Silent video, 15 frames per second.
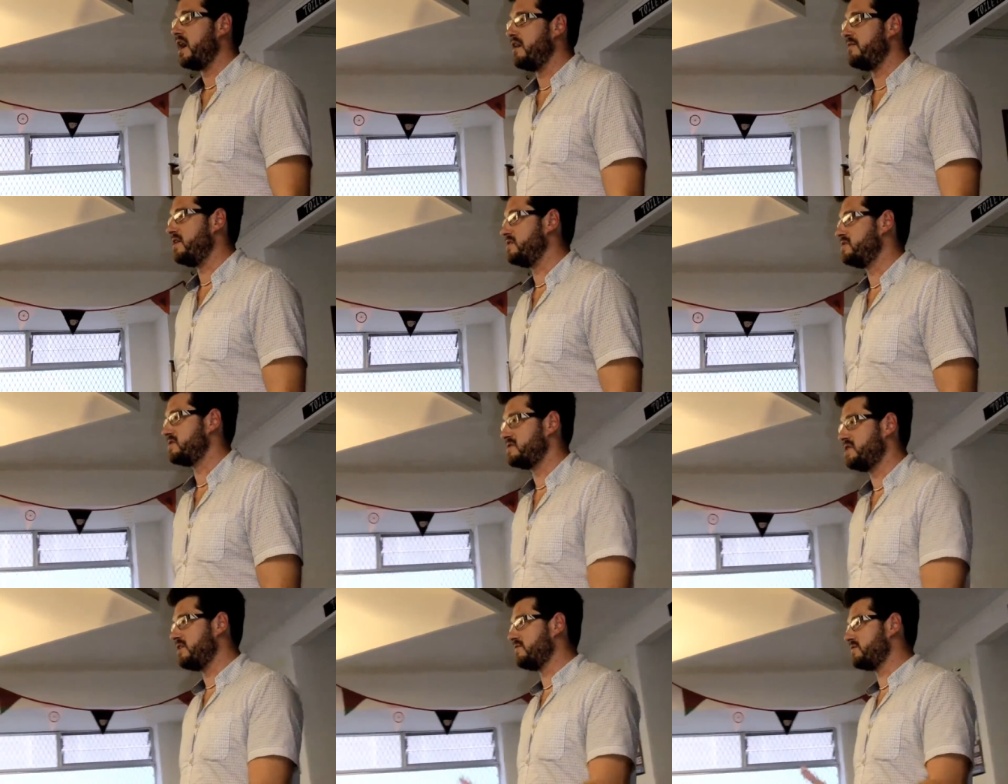and then
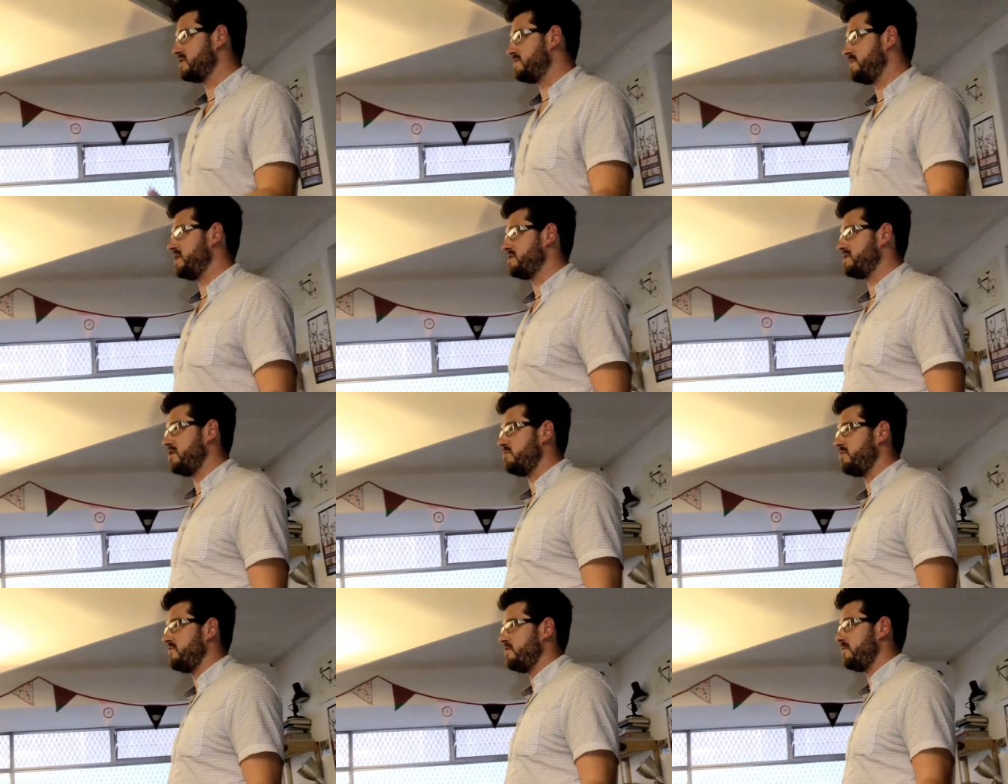just leaving the space
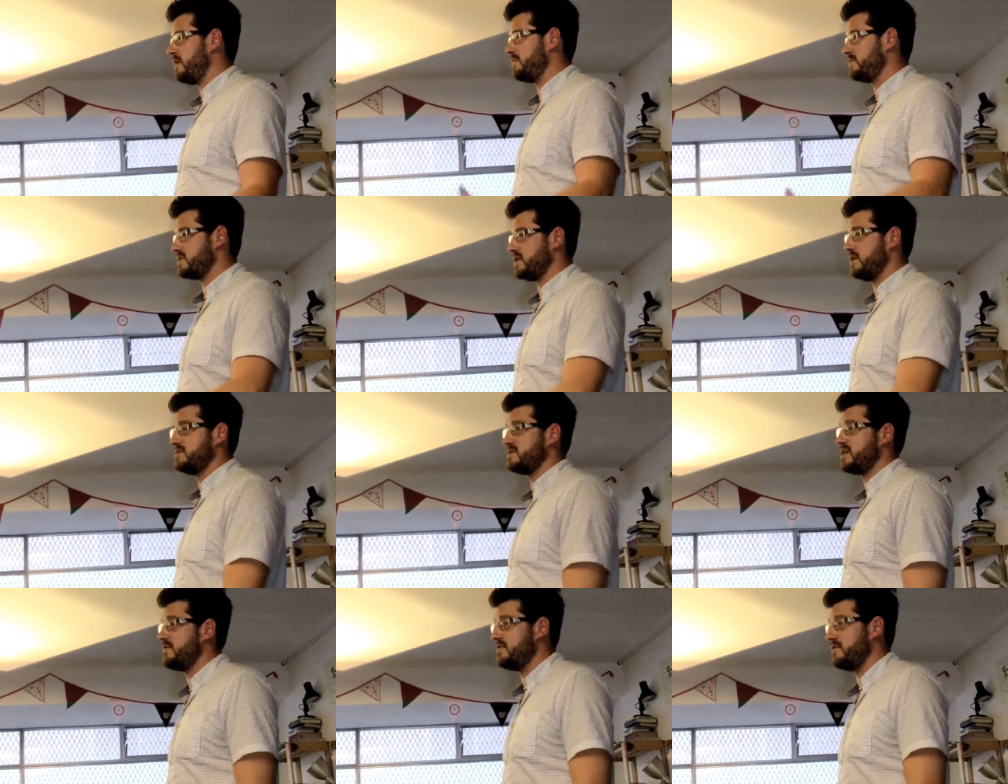open for people to come
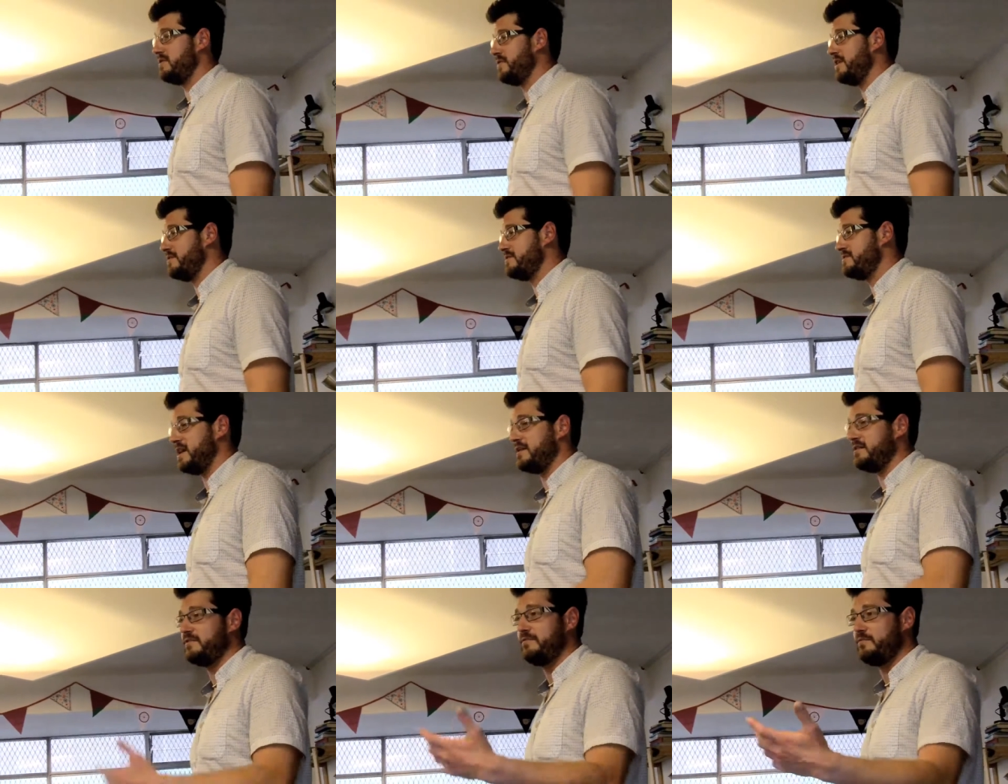together and
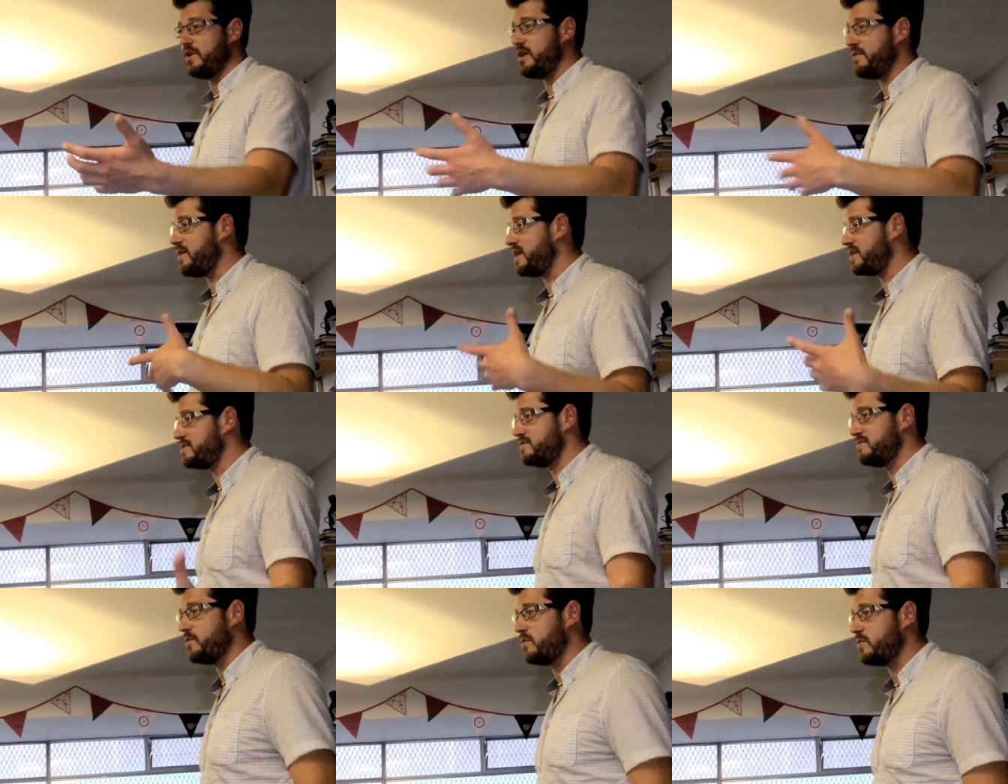take whatever
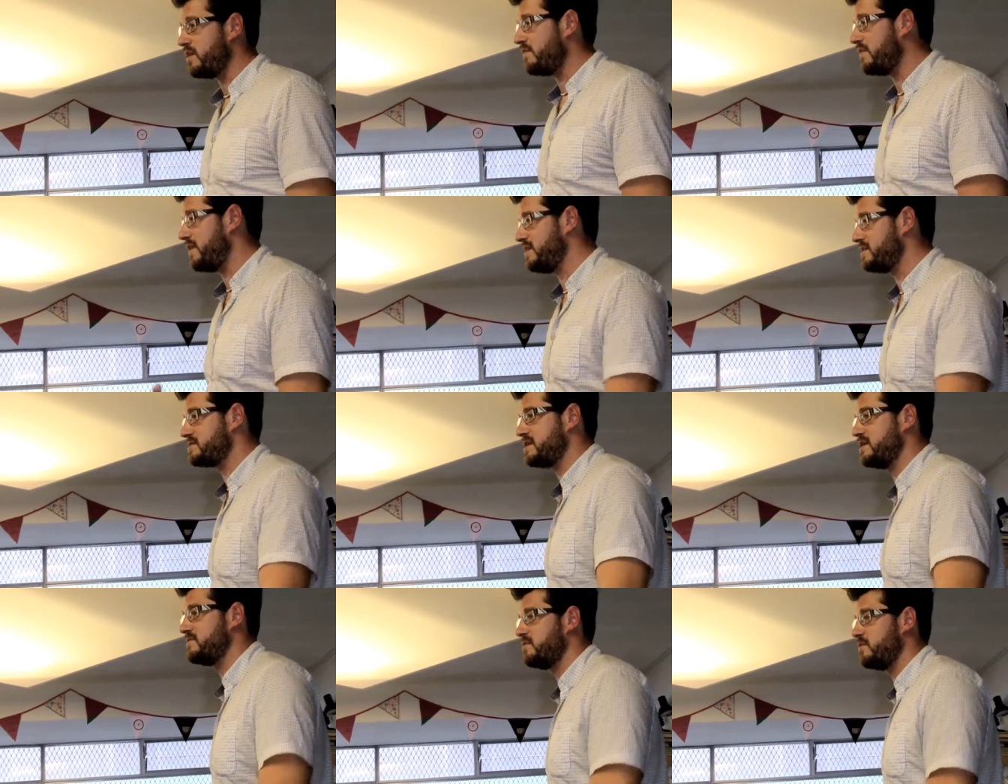actions forward, whatever they
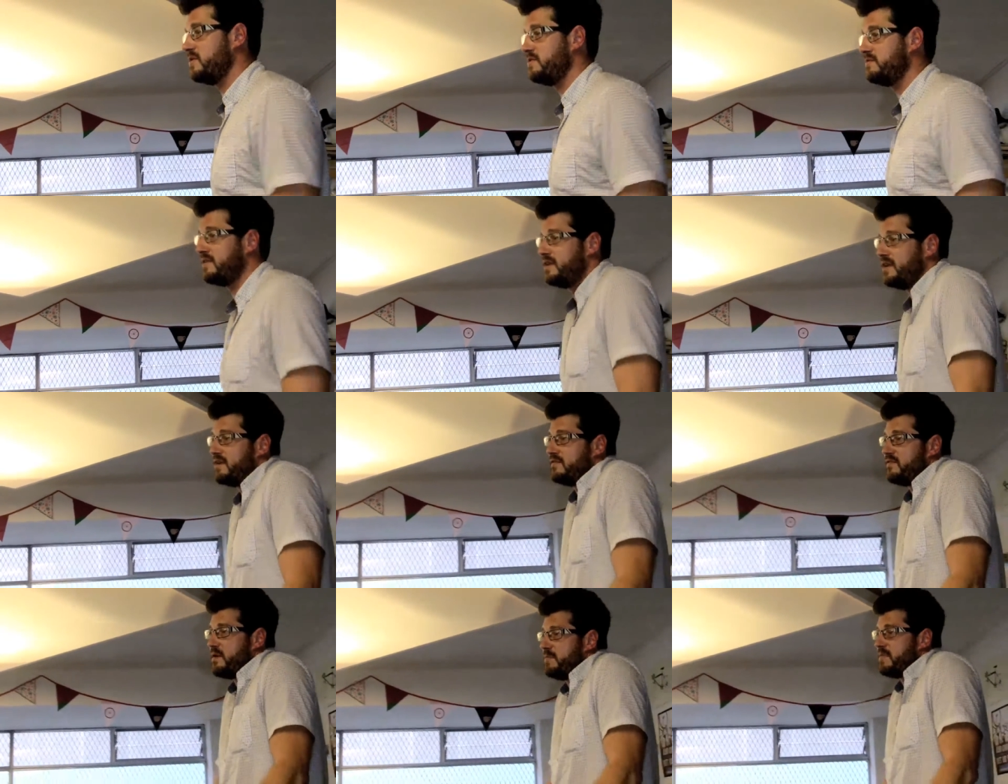discuss forward
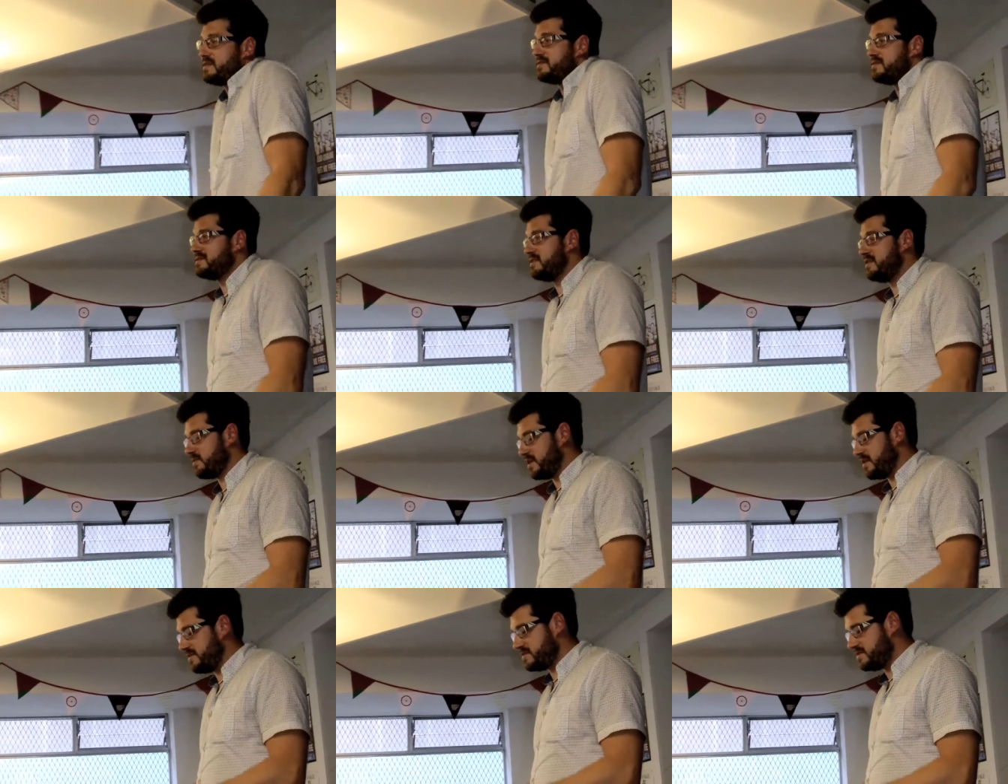their business in
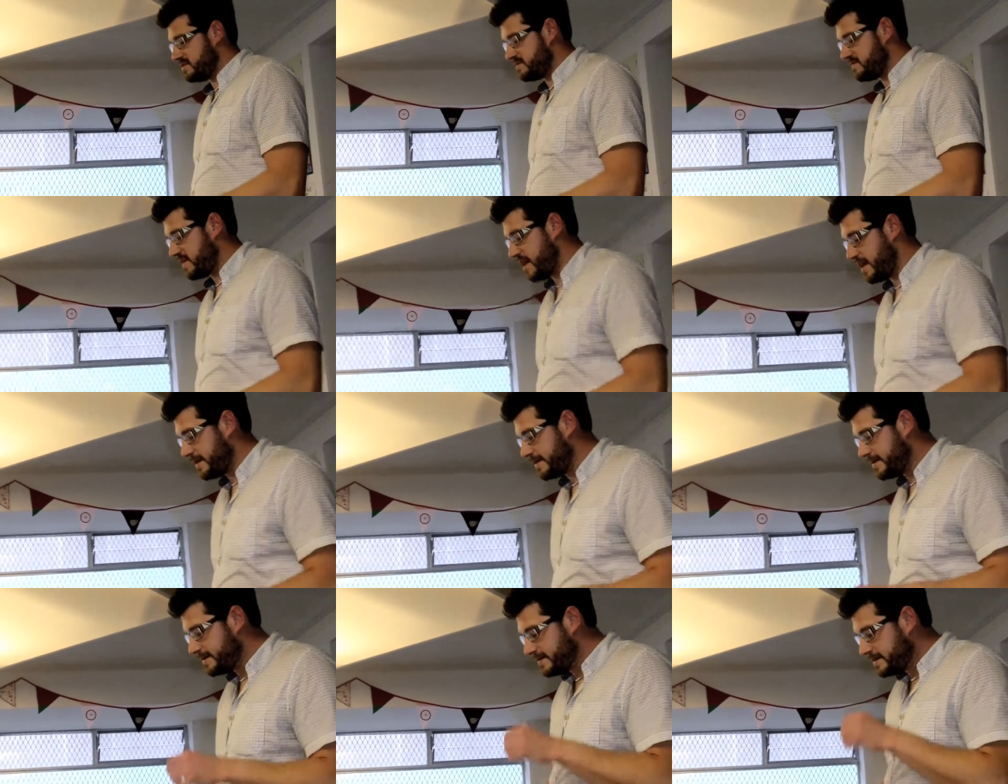the way that sees fit.